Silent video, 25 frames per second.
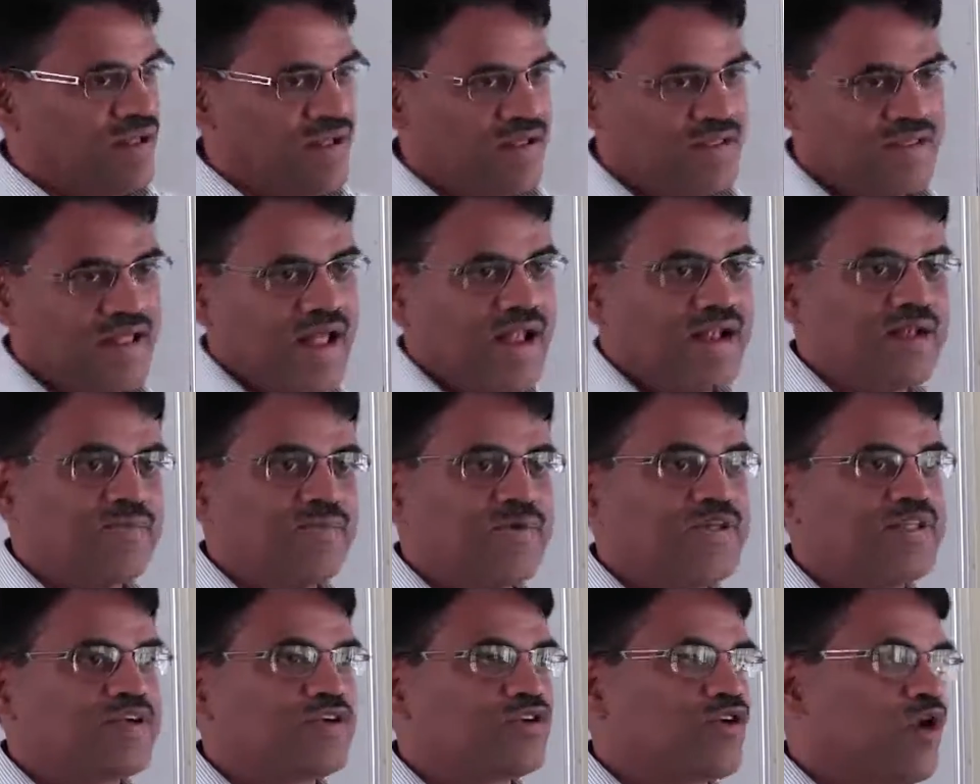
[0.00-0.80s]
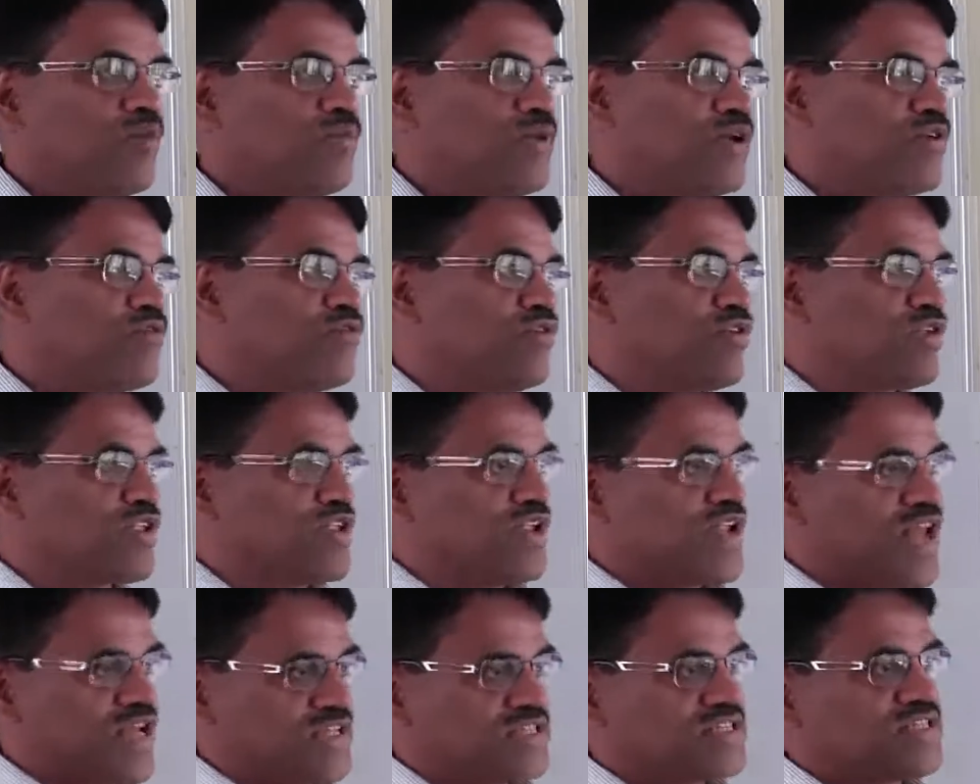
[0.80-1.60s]
That will be the topic for the
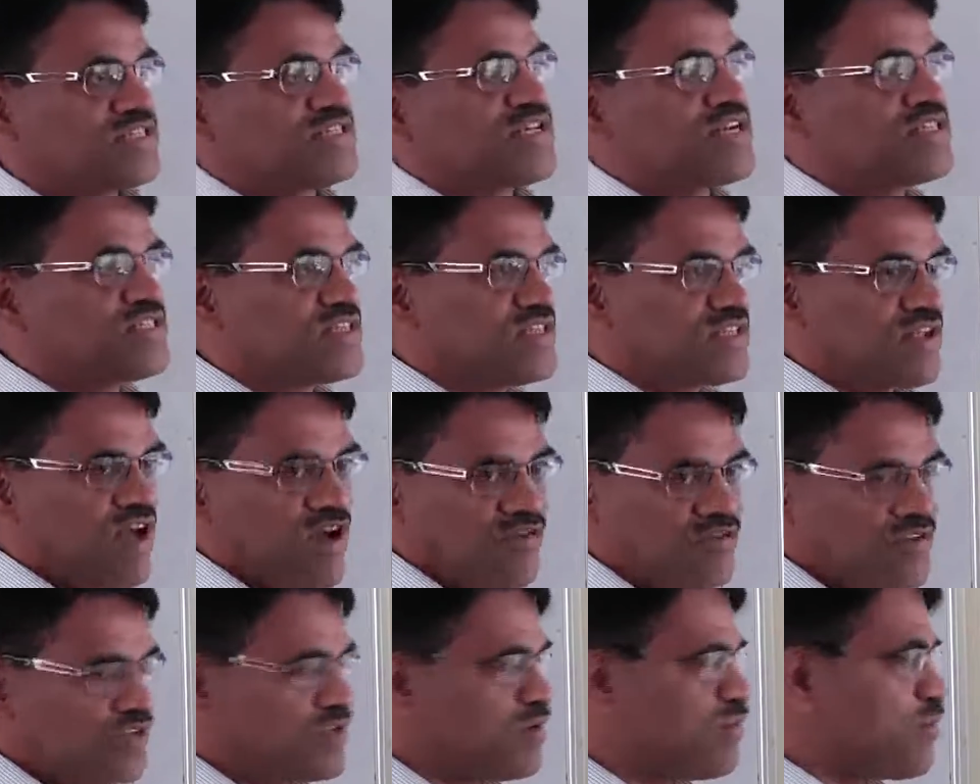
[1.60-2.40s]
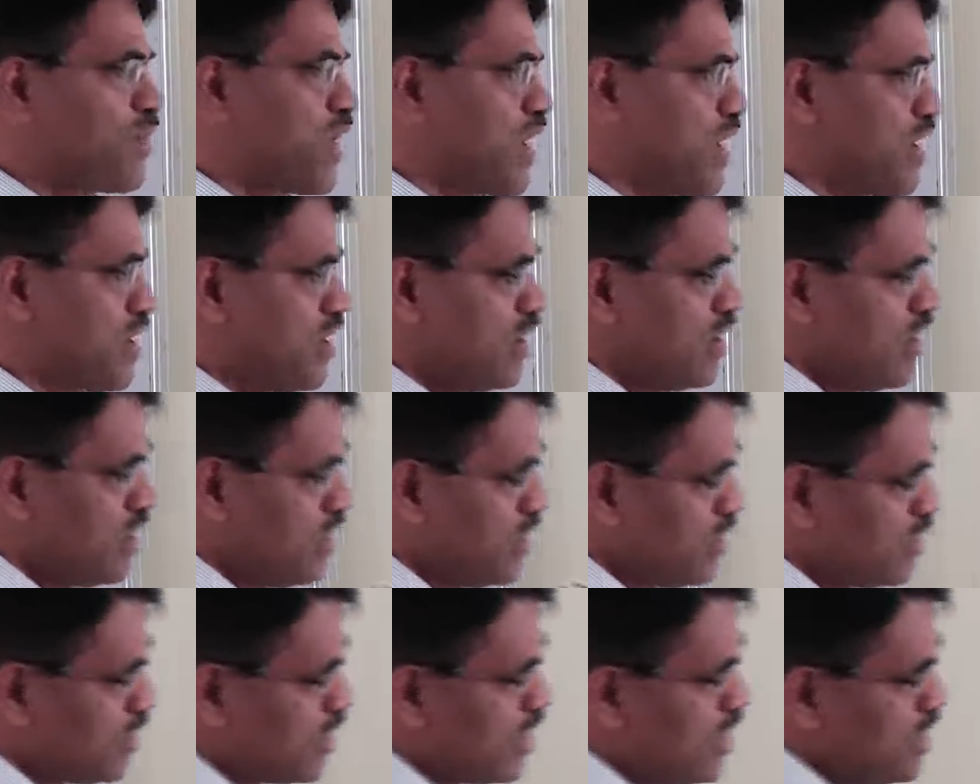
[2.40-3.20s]
next session after the break.
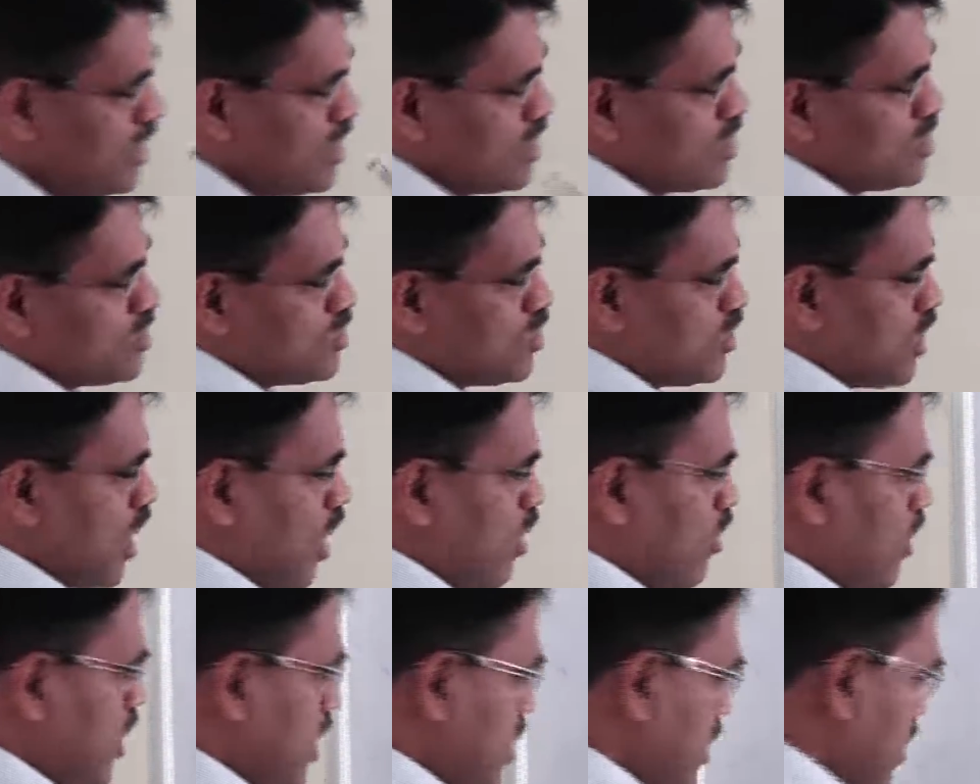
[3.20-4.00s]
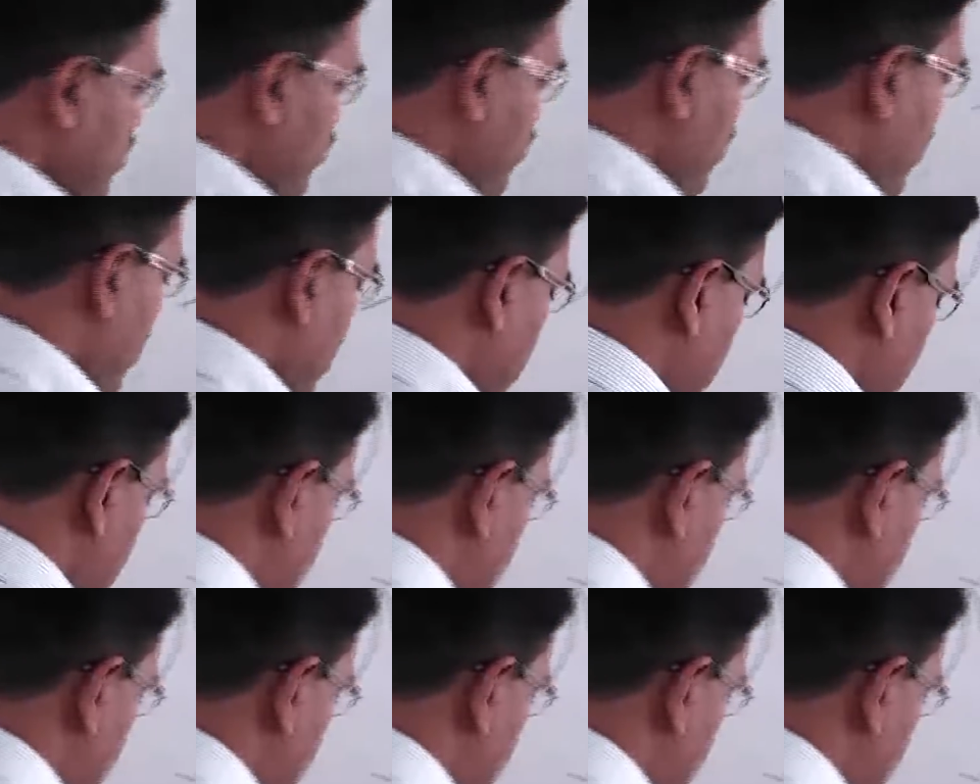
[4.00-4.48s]
Okay. So now I'll give you